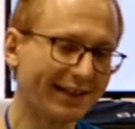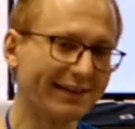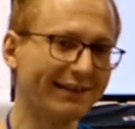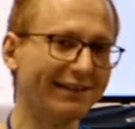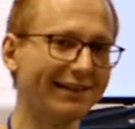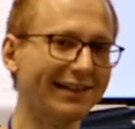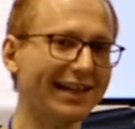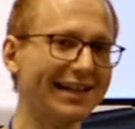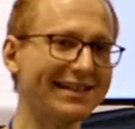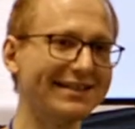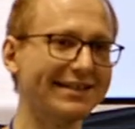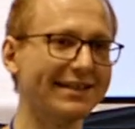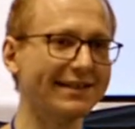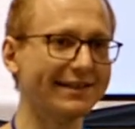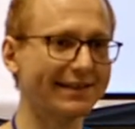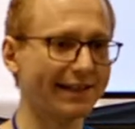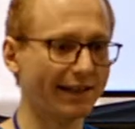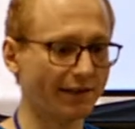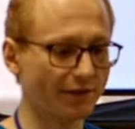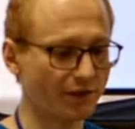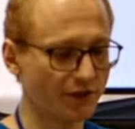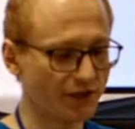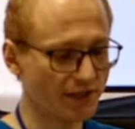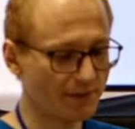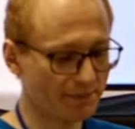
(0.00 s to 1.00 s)
It's licensed
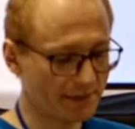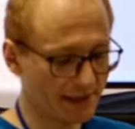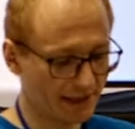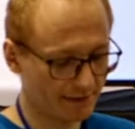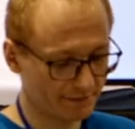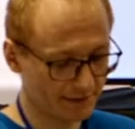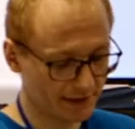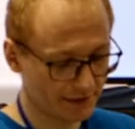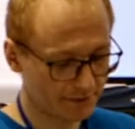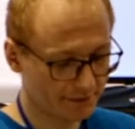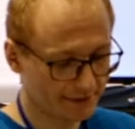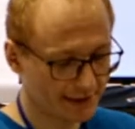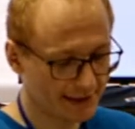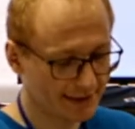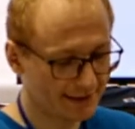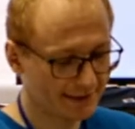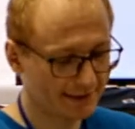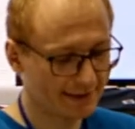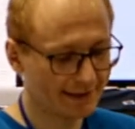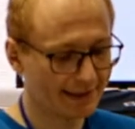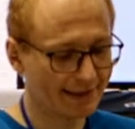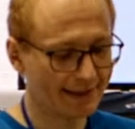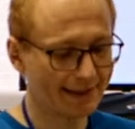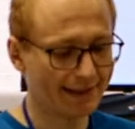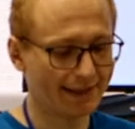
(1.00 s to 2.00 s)
under G P L v three,
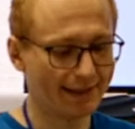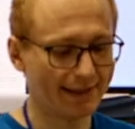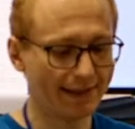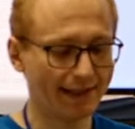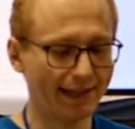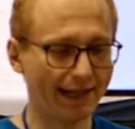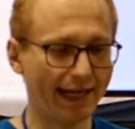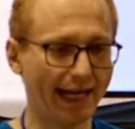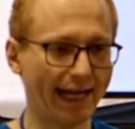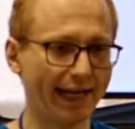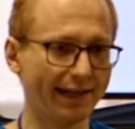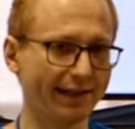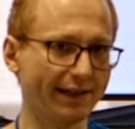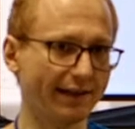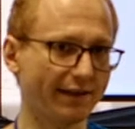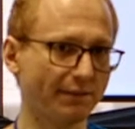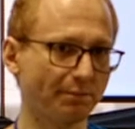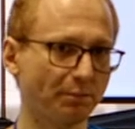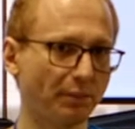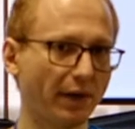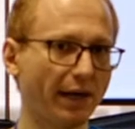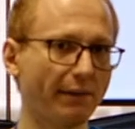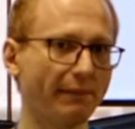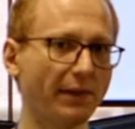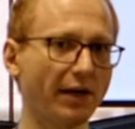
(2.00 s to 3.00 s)
and it's
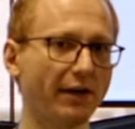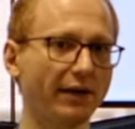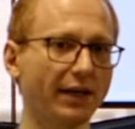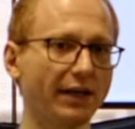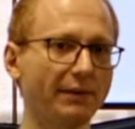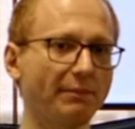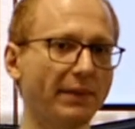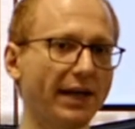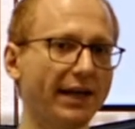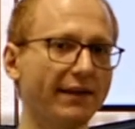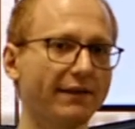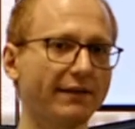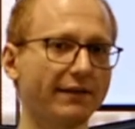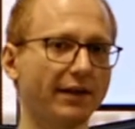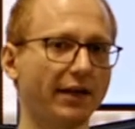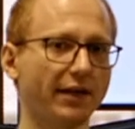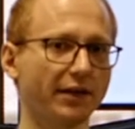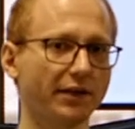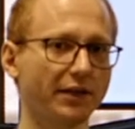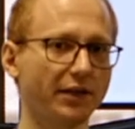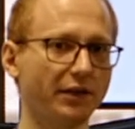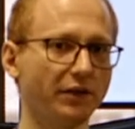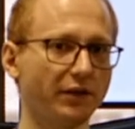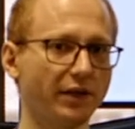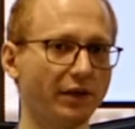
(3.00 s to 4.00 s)
primarily based
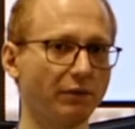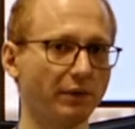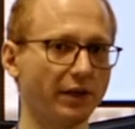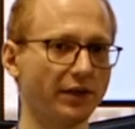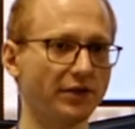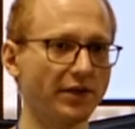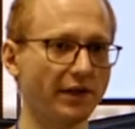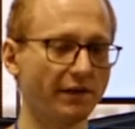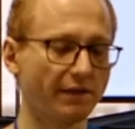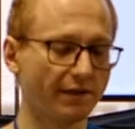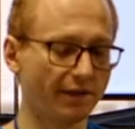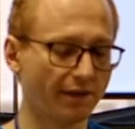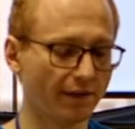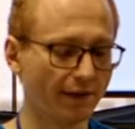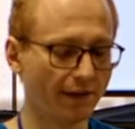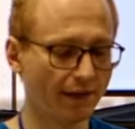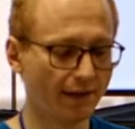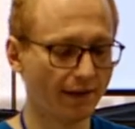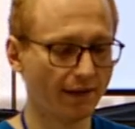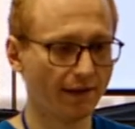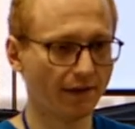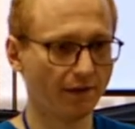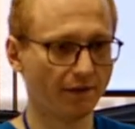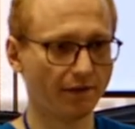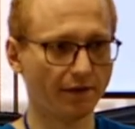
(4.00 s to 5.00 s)
on Qt widgets.
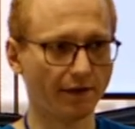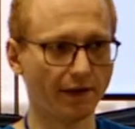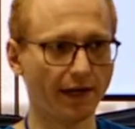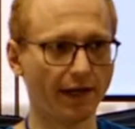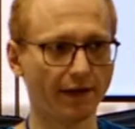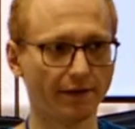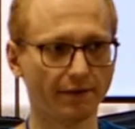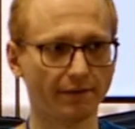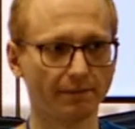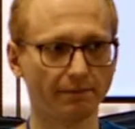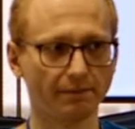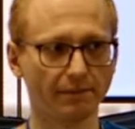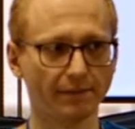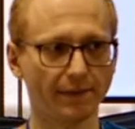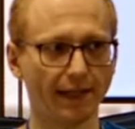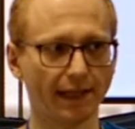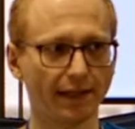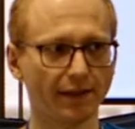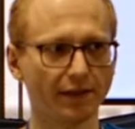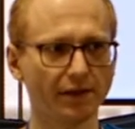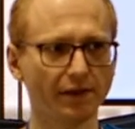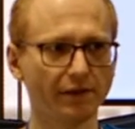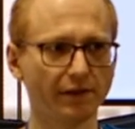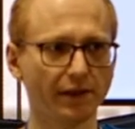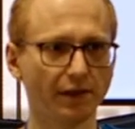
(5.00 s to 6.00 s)
So not like
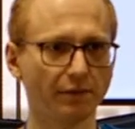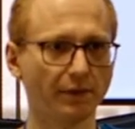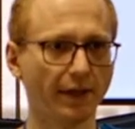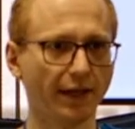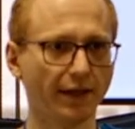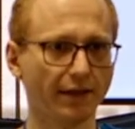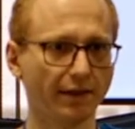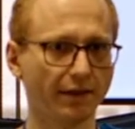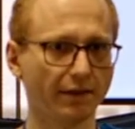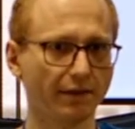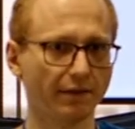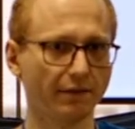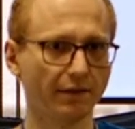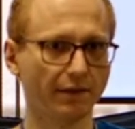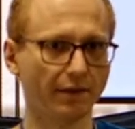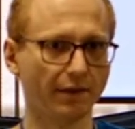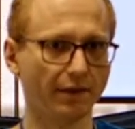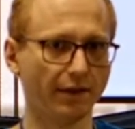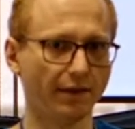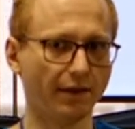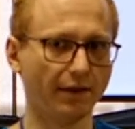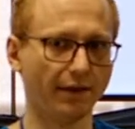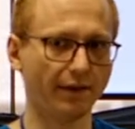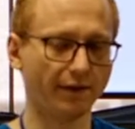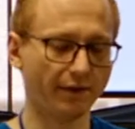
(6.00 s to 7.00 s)
Qt Quick.
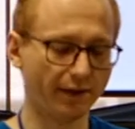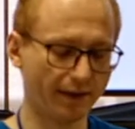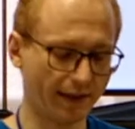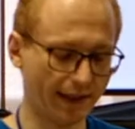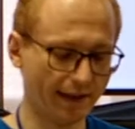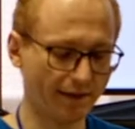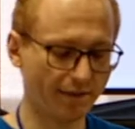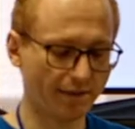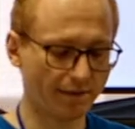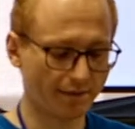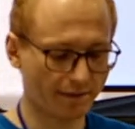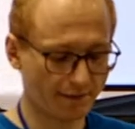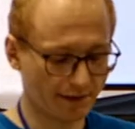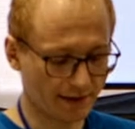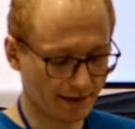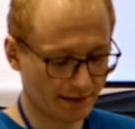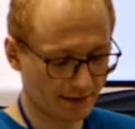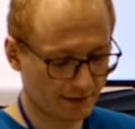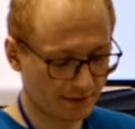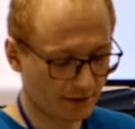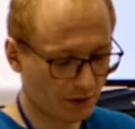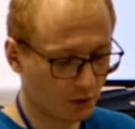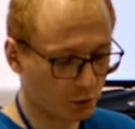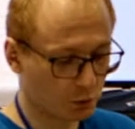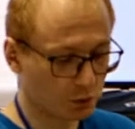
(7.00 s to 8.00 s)
Uh, it's
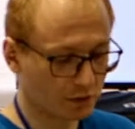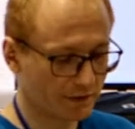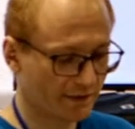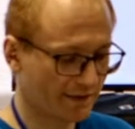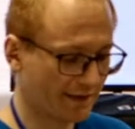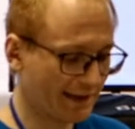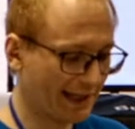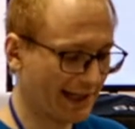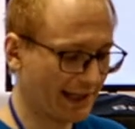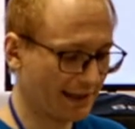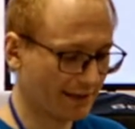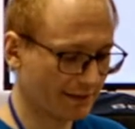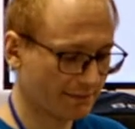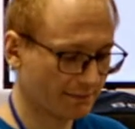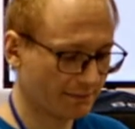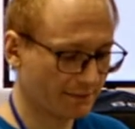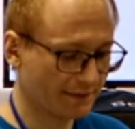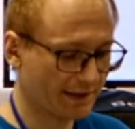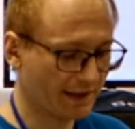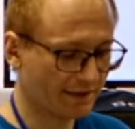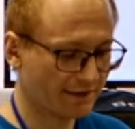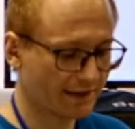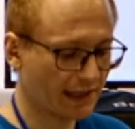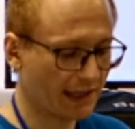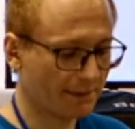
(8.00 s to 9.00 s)
the old style
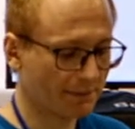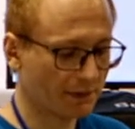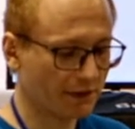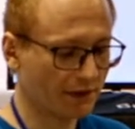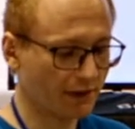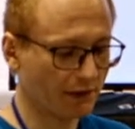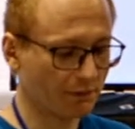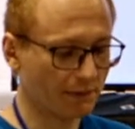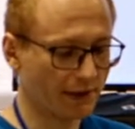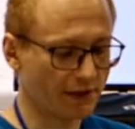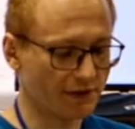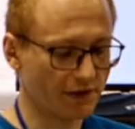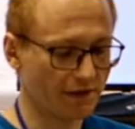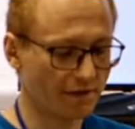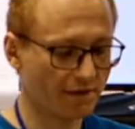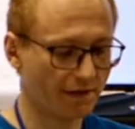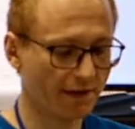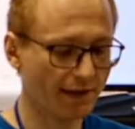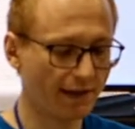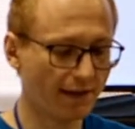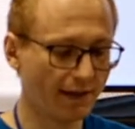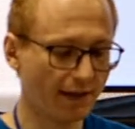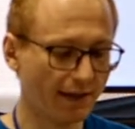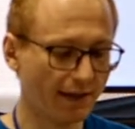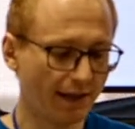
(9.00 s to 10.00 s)
desktop Qt widgets.
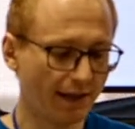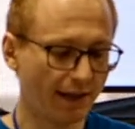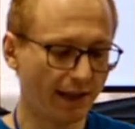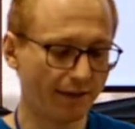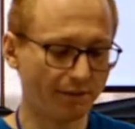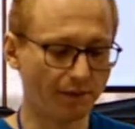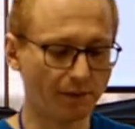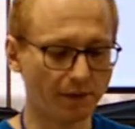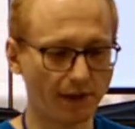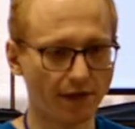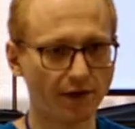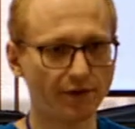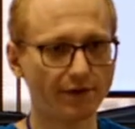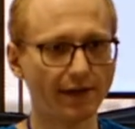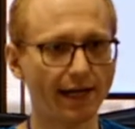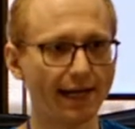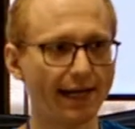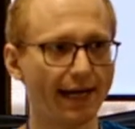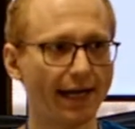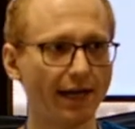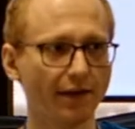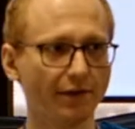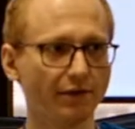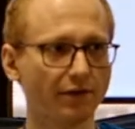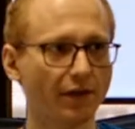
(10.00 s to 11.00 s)
If you want to try it
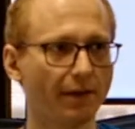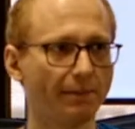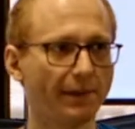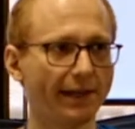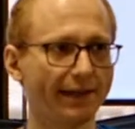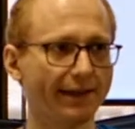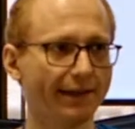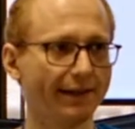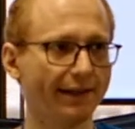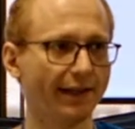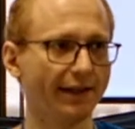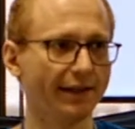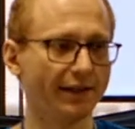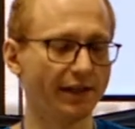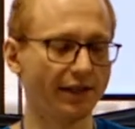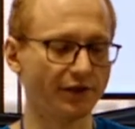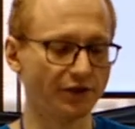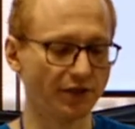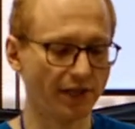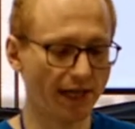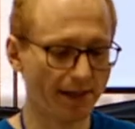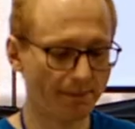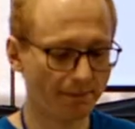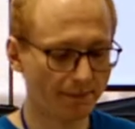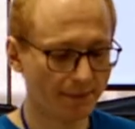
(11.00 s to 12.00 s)
out, drawpile dot net L
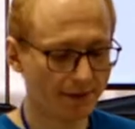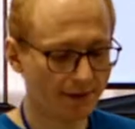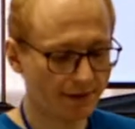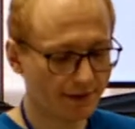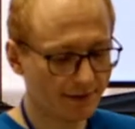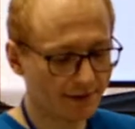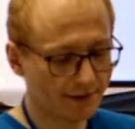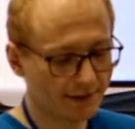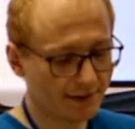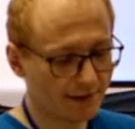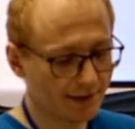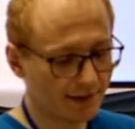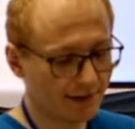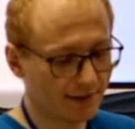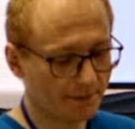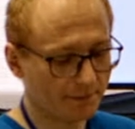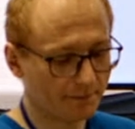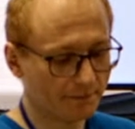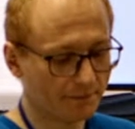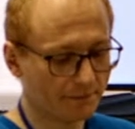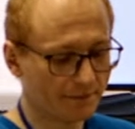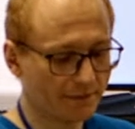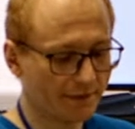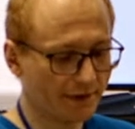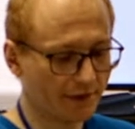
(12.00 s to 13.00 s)
G M.
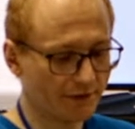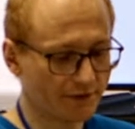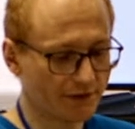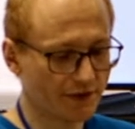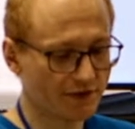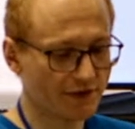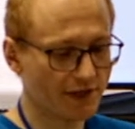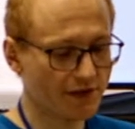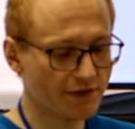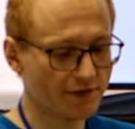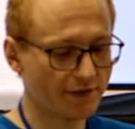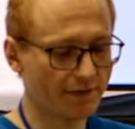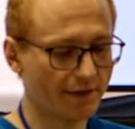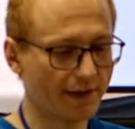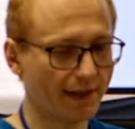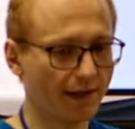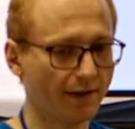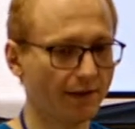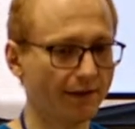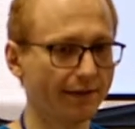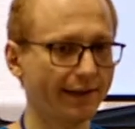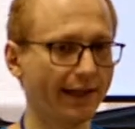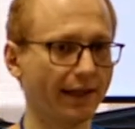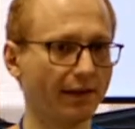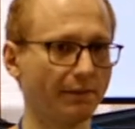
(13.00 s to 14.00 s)
Um, there's a session
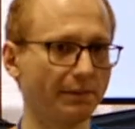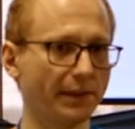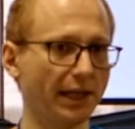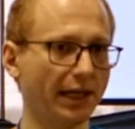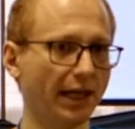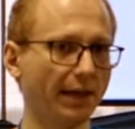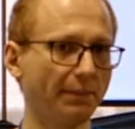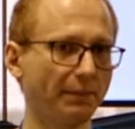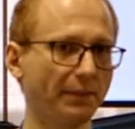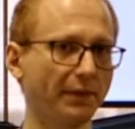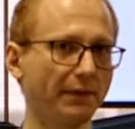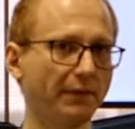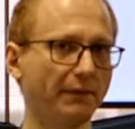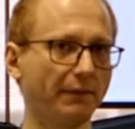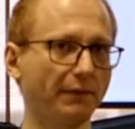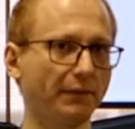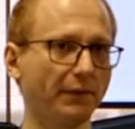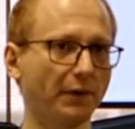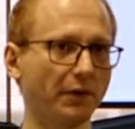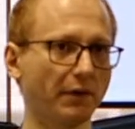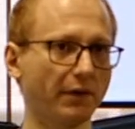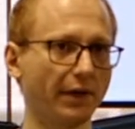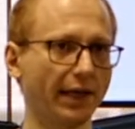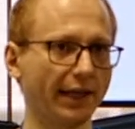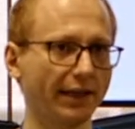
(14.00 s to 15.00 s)
there that'll be up
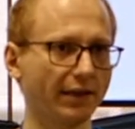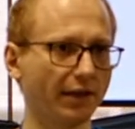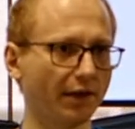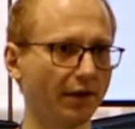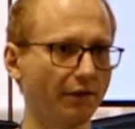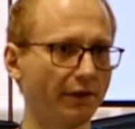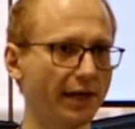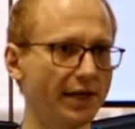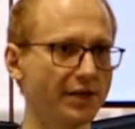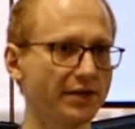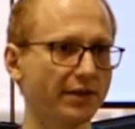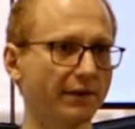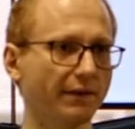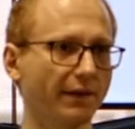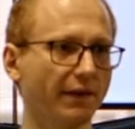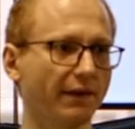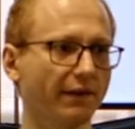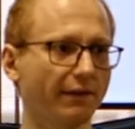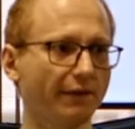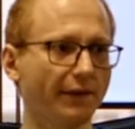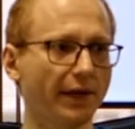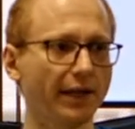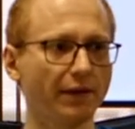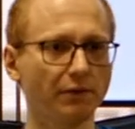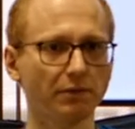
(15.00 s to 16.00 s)
for like the duration of this
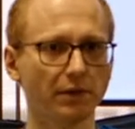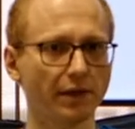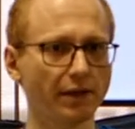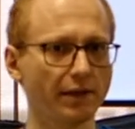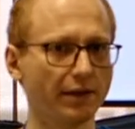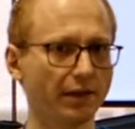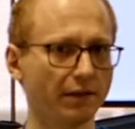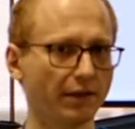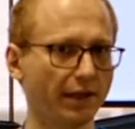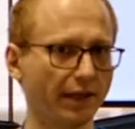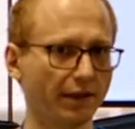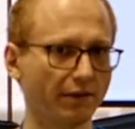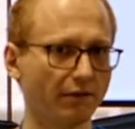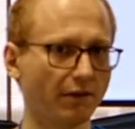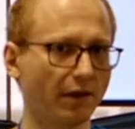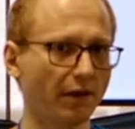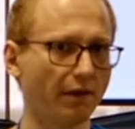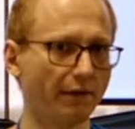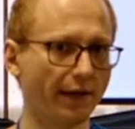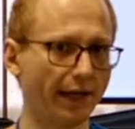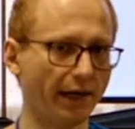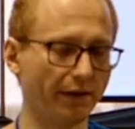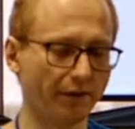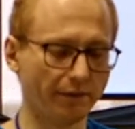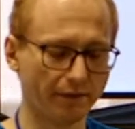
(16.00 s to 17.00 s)
event where you can like draw
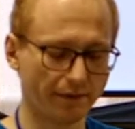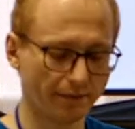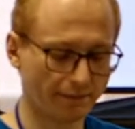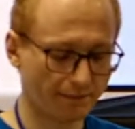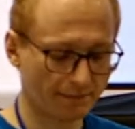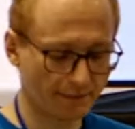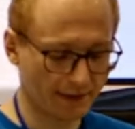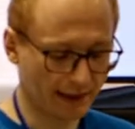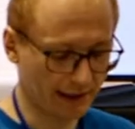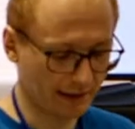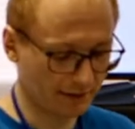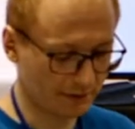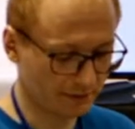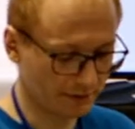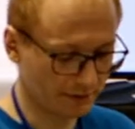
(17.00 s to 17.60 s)
around and